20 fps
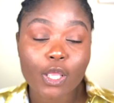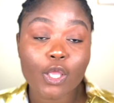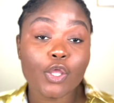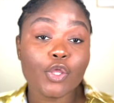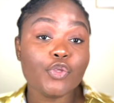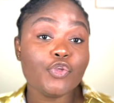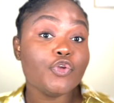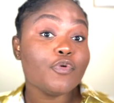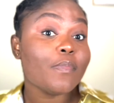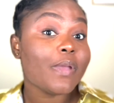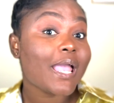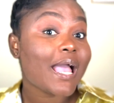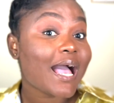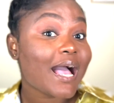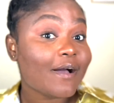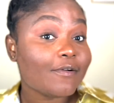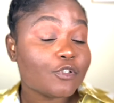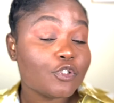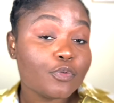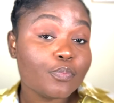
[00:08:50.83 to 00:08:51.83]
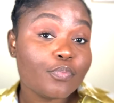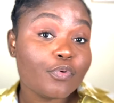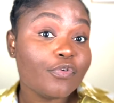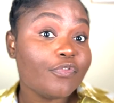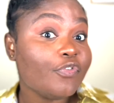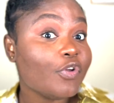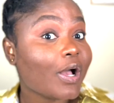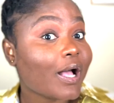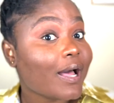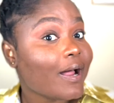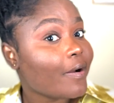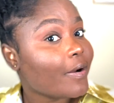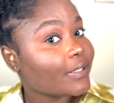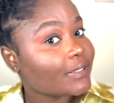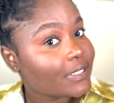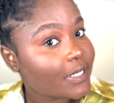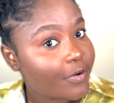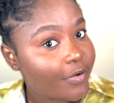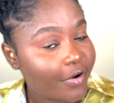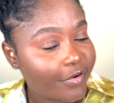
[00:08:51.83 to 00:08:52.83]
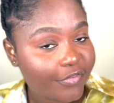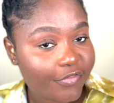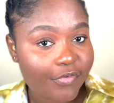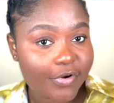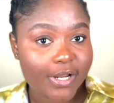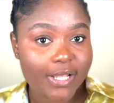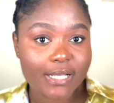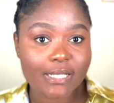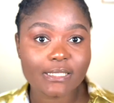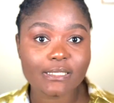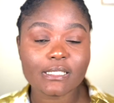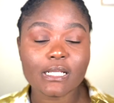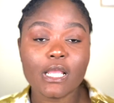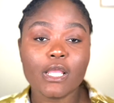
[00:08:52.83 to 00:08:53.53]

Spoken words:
You may have to prove your character reference,